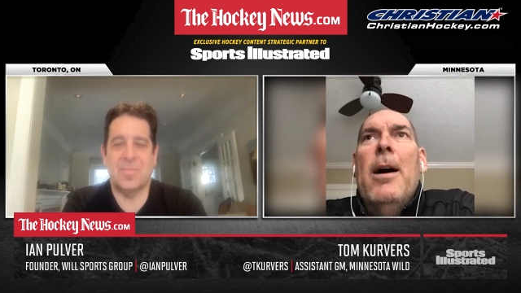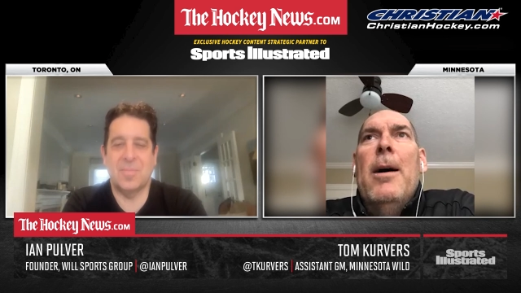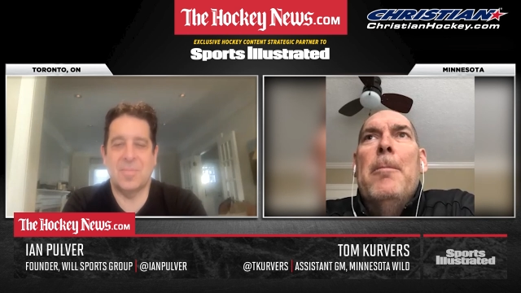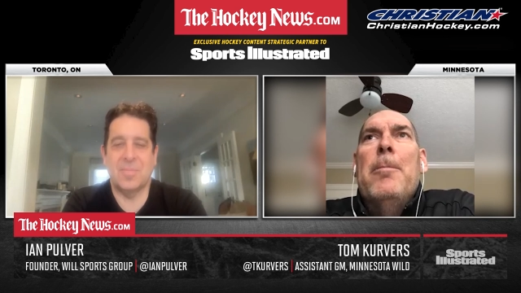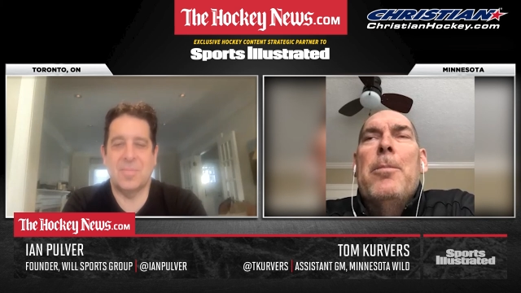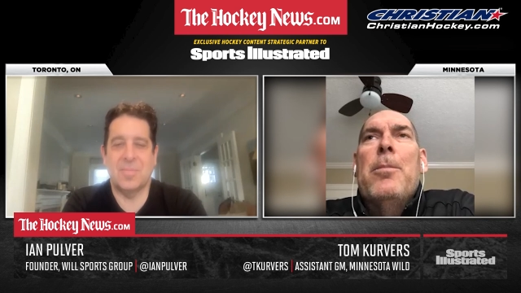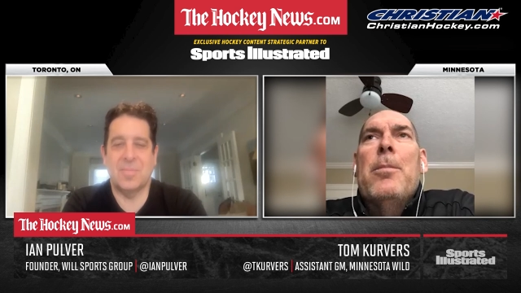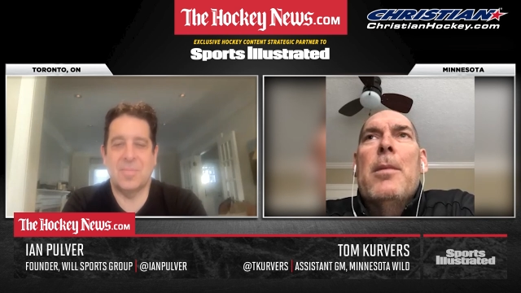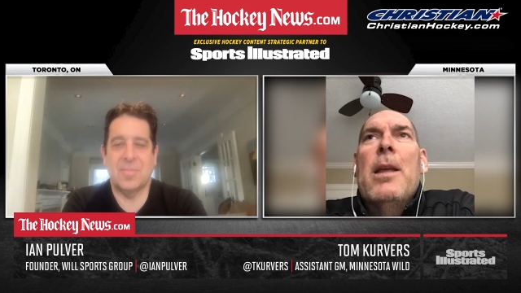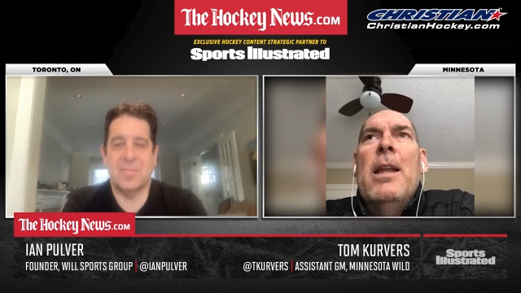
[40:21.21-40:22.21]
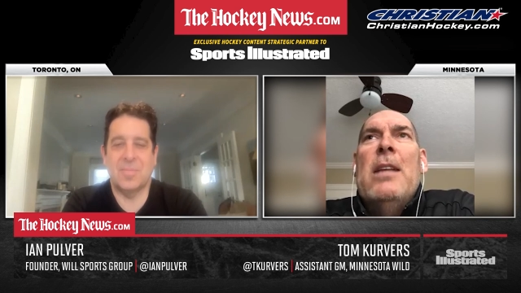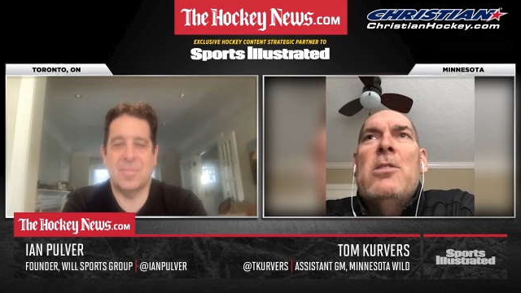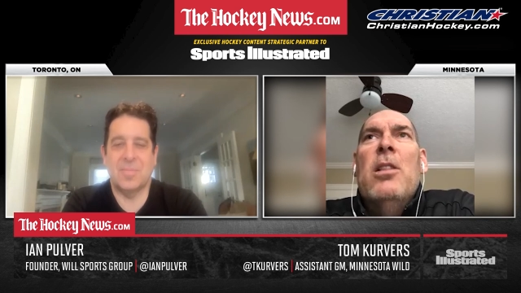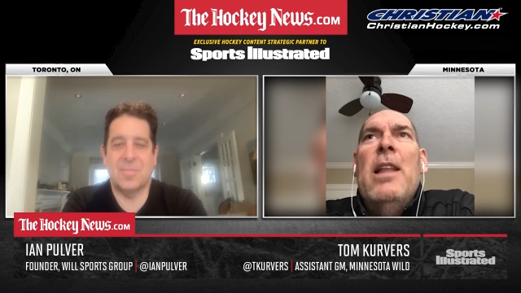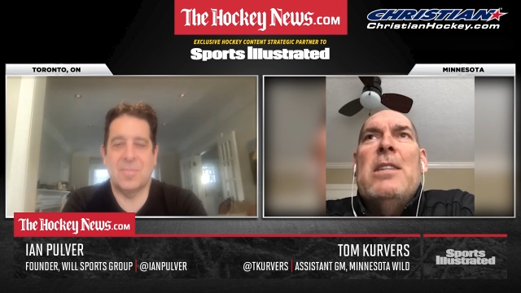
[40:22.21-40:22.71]
Speaker 1: Um, and
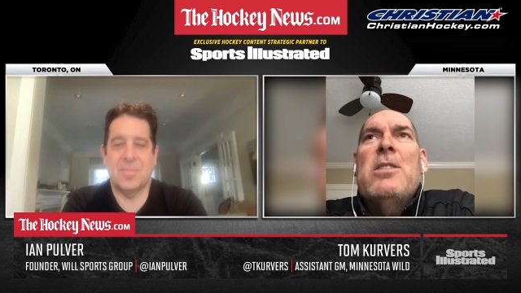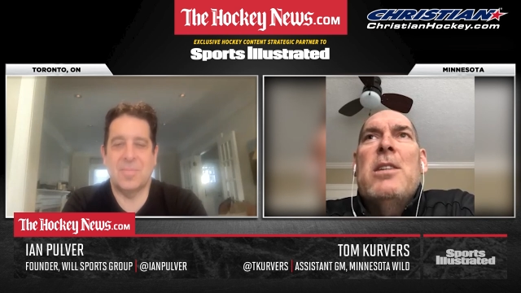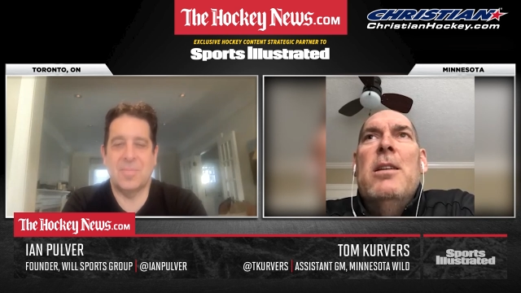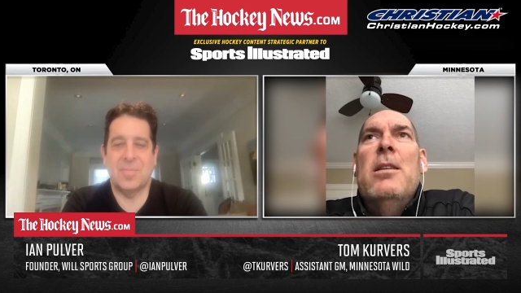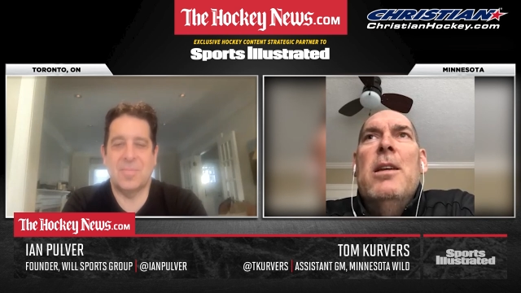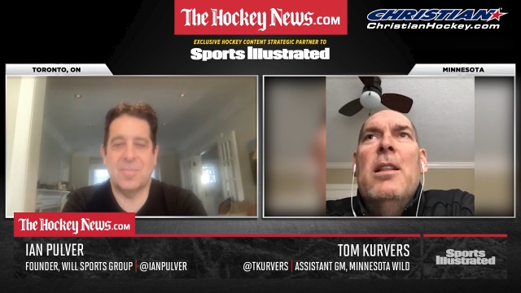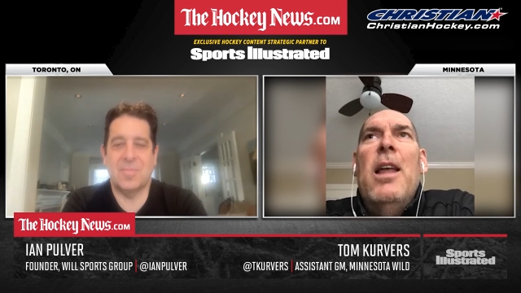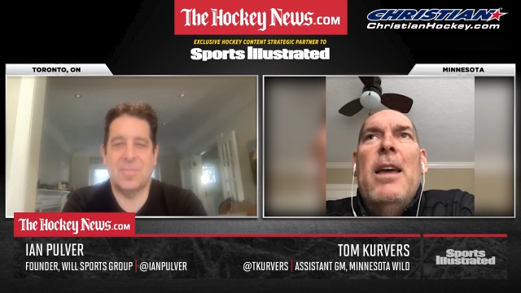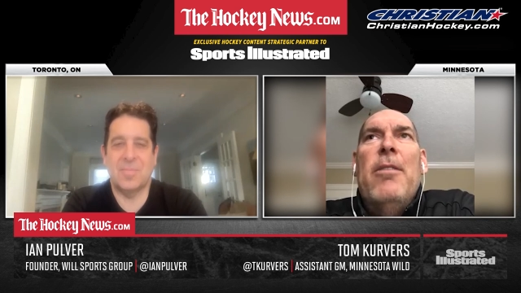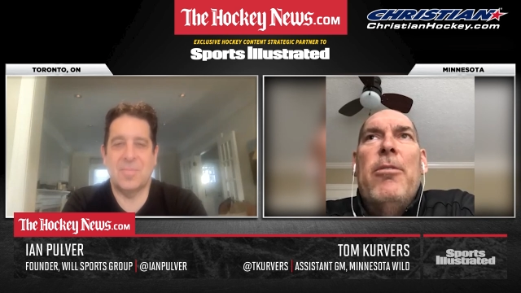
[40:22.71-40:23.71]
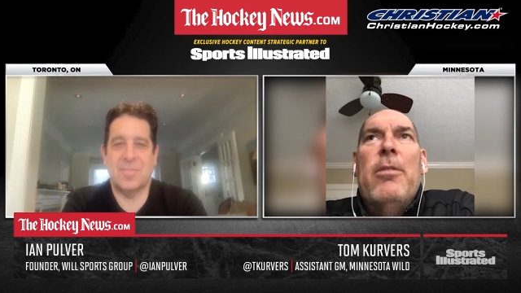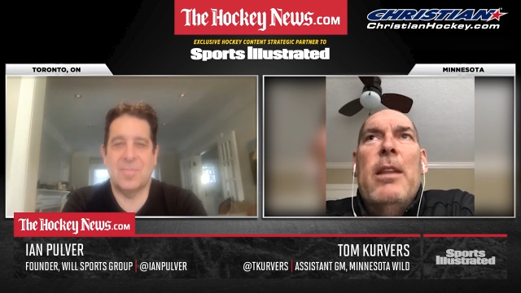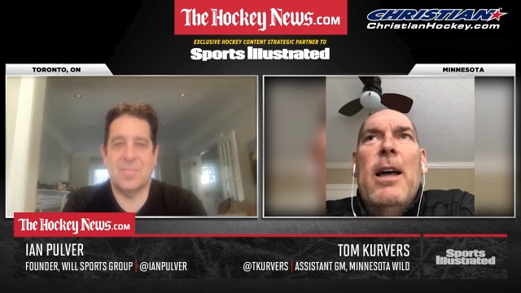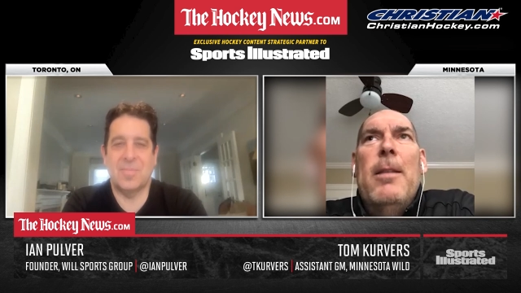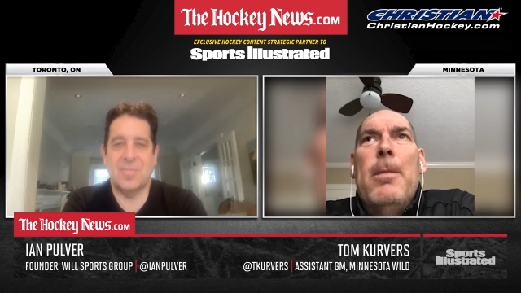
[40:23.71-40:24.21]
that's a lesson in life,
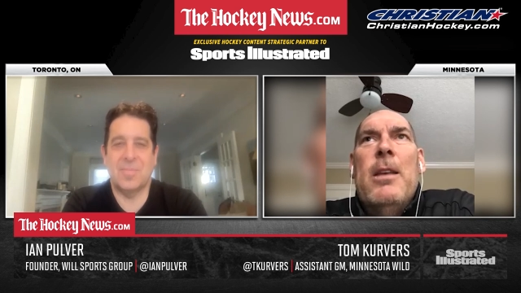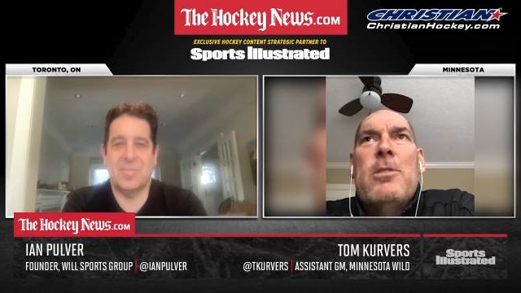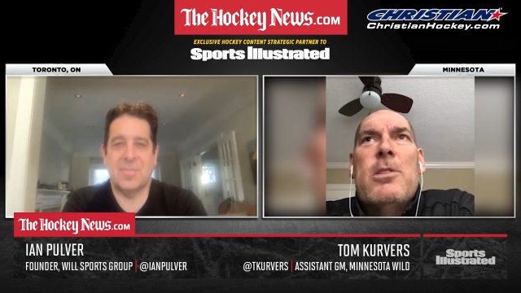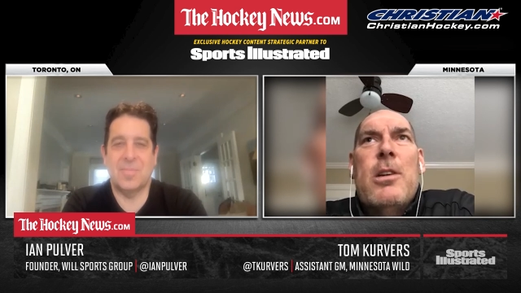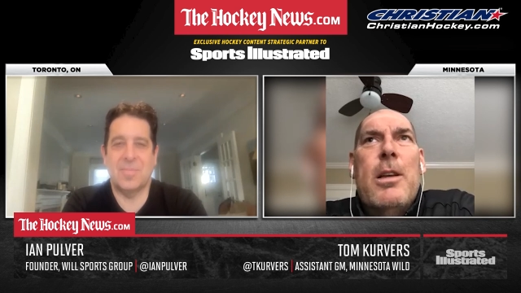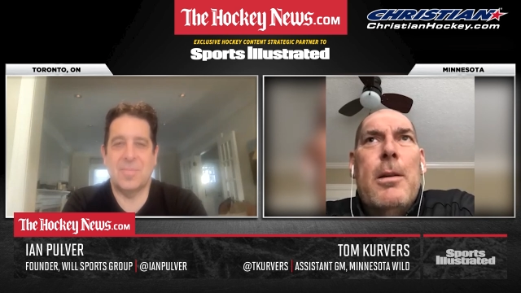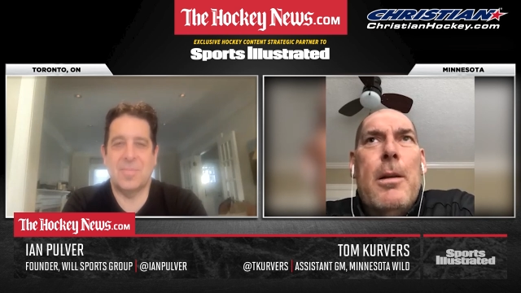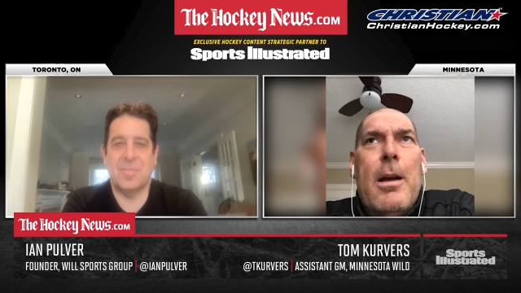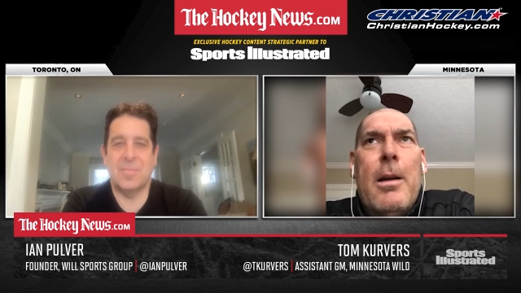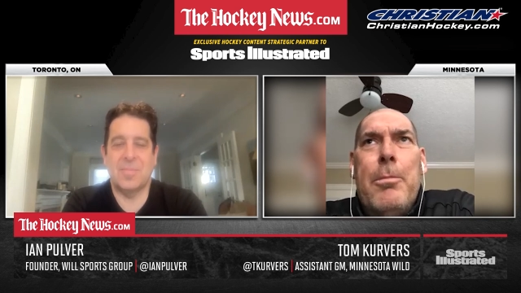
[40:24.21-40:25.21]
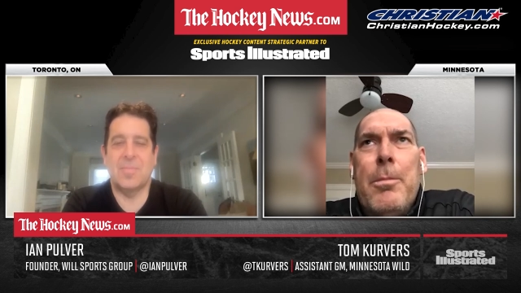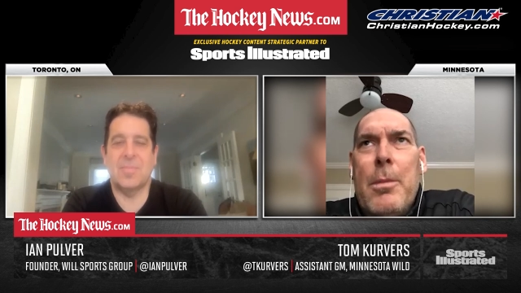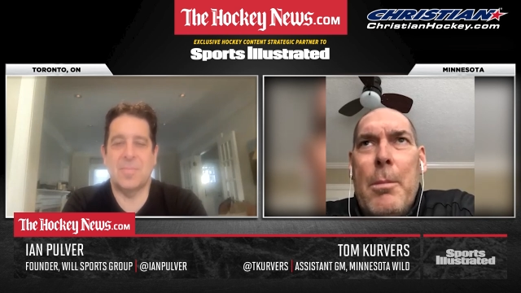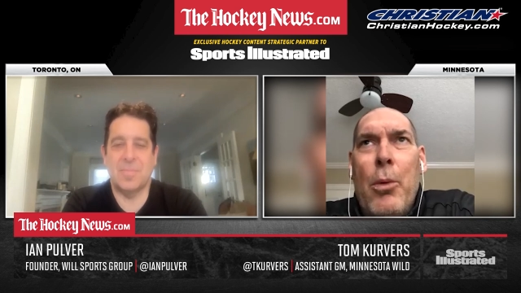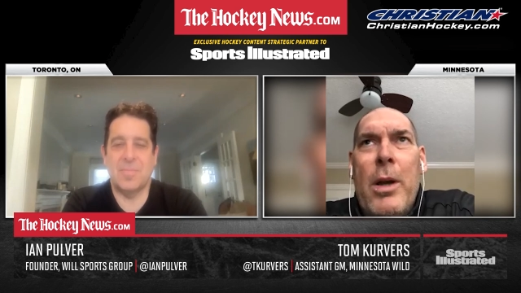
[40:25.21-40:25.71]
not necessarily uh,
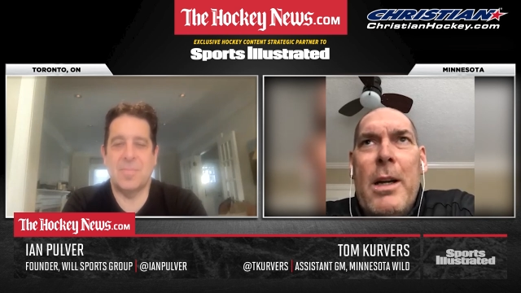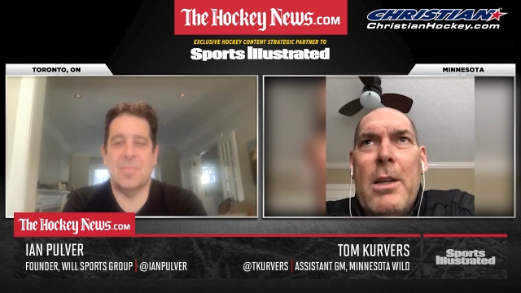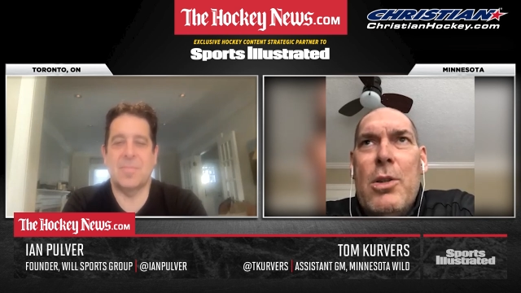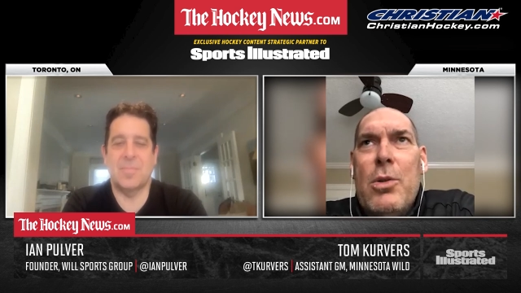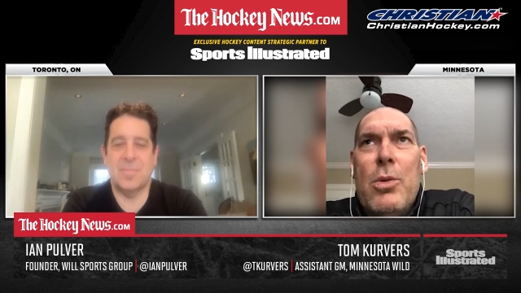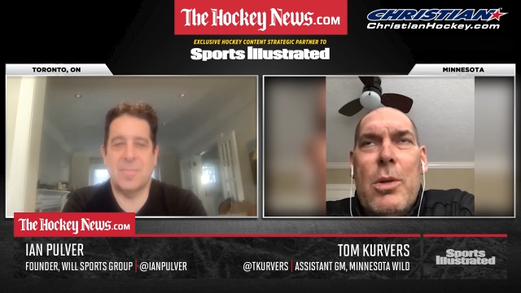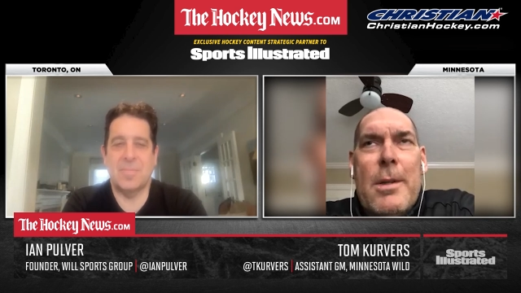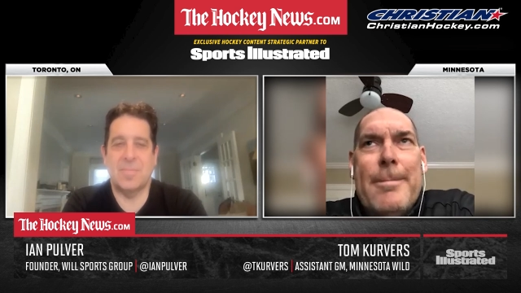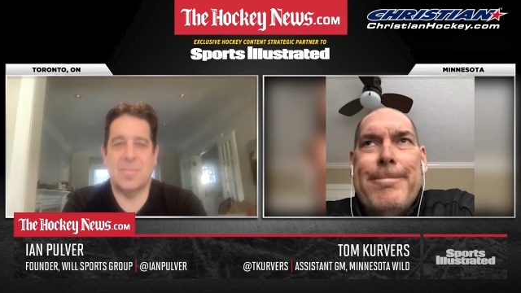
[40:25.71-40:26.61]
pointed to